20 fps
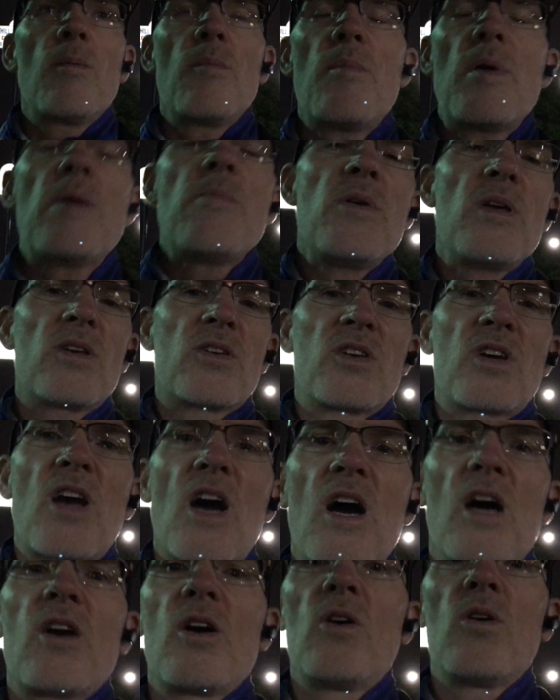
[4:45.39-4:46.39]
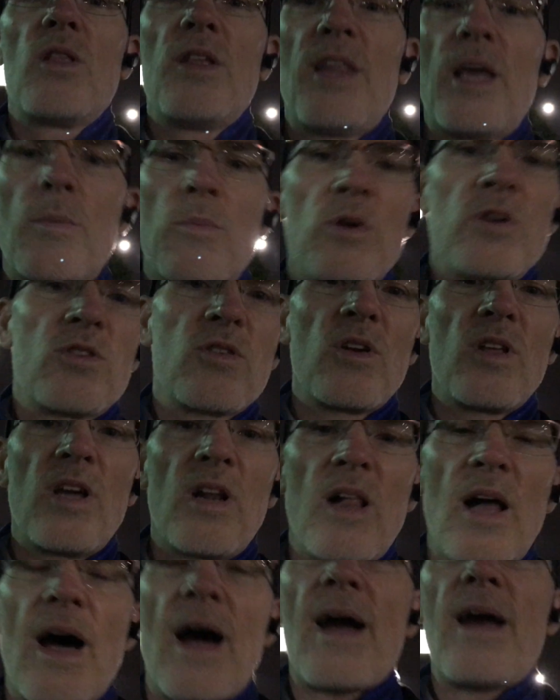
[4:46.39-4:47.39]
Maybe Chicago, the numbers are a
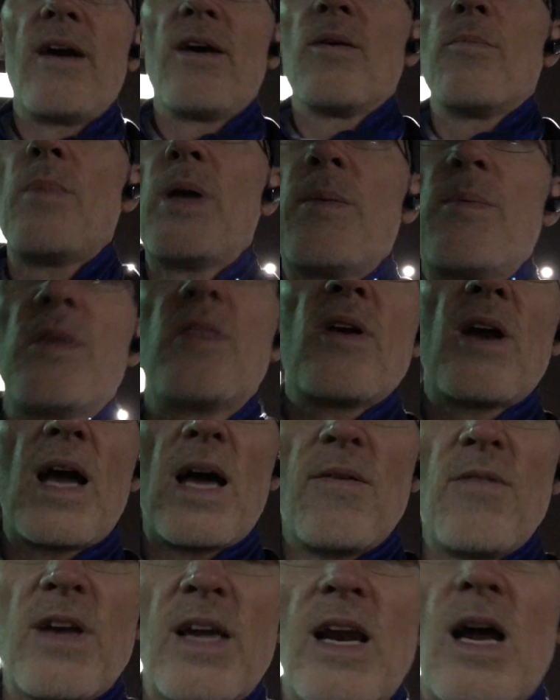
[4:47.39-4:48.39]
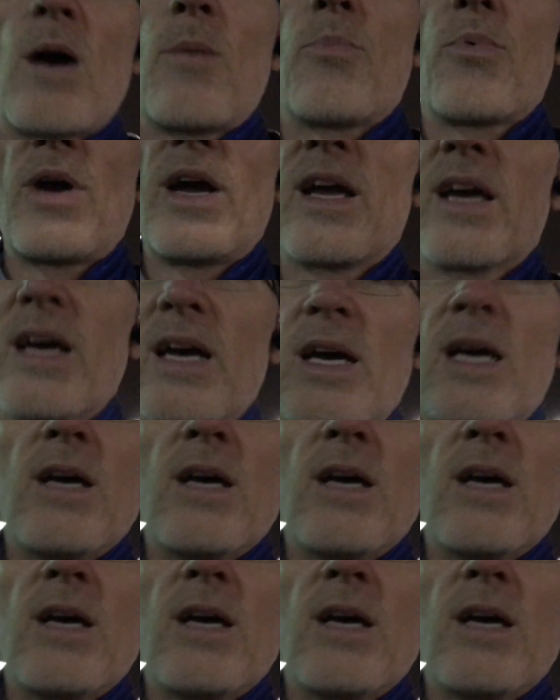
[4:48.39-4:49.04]
little higher. Maybe they're having an outbreak.